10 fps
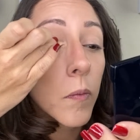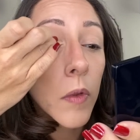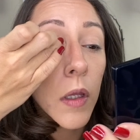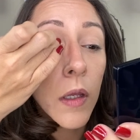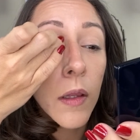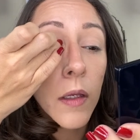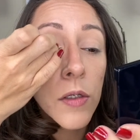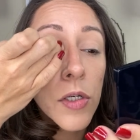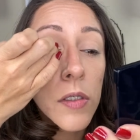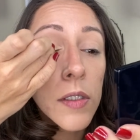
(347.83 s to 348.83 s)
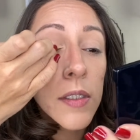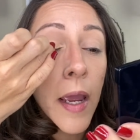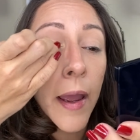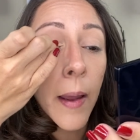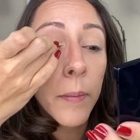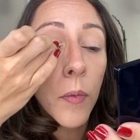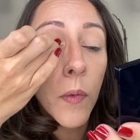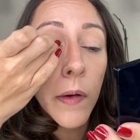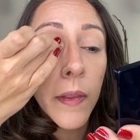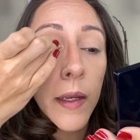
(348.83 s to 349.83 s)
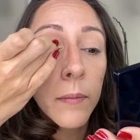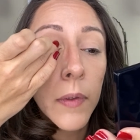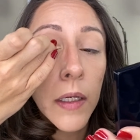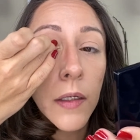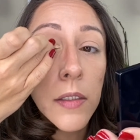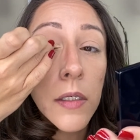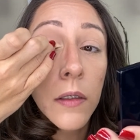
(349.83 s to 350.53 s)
And then just tap where they meet,